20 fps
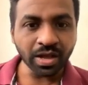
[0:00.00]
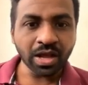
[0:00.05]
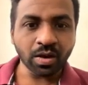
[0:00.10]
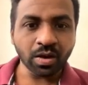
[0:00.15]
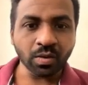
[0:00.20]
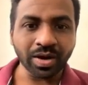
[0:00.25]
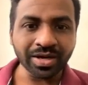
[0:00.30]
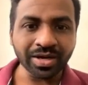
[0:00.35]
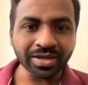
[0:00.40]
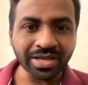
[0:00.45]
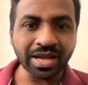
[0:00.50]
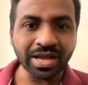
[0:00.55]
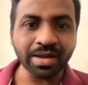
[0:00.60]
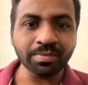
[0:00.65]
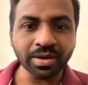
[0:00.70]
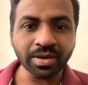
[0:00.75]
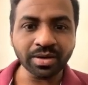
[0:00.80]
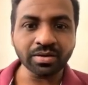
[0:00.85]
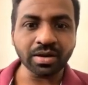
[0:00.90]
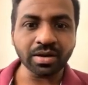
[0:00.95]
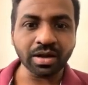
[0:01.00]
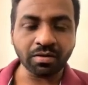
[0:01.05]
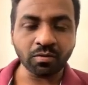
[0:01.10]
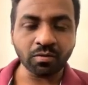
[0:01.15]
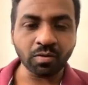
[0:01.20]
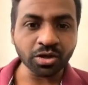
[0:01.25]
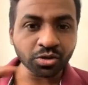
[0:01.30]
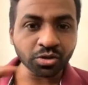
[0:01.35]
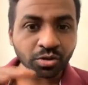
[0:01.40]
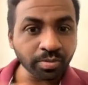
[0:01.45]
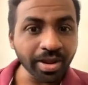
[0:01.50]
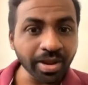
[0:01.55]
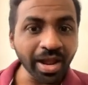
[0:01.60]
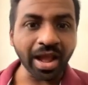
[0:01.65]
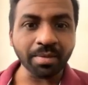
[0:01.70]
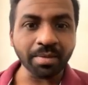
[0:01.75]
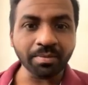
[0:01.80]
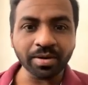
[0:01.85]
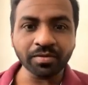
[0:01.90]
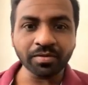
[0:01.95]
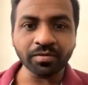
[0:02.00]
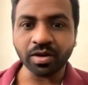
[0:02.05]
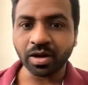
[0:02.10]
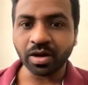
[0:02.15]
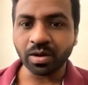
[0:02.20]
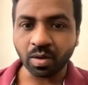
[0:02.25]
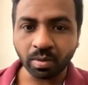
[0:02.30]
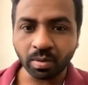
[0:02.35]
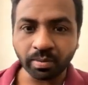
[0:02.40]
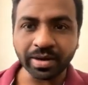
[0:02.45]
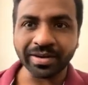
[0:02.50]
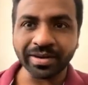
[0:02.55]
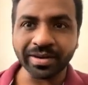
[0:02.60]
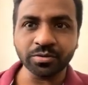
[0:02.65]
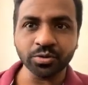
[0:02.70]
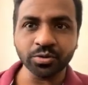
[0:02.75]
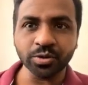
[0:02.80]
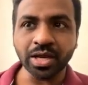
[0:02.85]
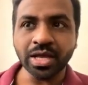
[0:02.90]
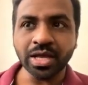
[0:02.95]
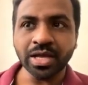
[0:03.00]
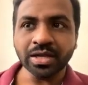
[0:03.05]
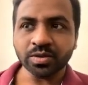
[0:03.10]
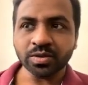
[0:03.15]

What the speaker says: what is happening, what should be happening for a normal individual.